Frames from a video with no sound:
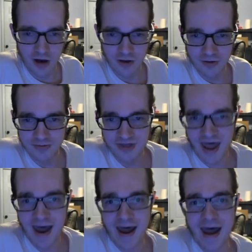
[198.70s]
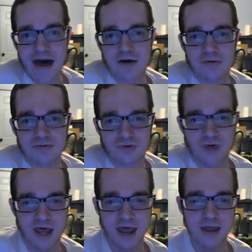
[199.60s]
with all of that out of
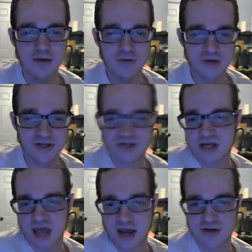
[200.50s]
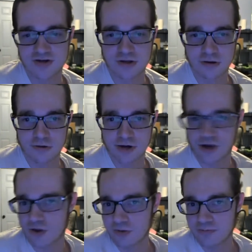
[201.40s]
the way, let's get to the
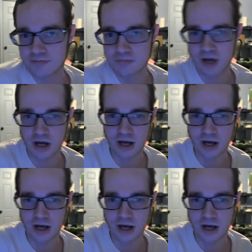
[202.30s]
real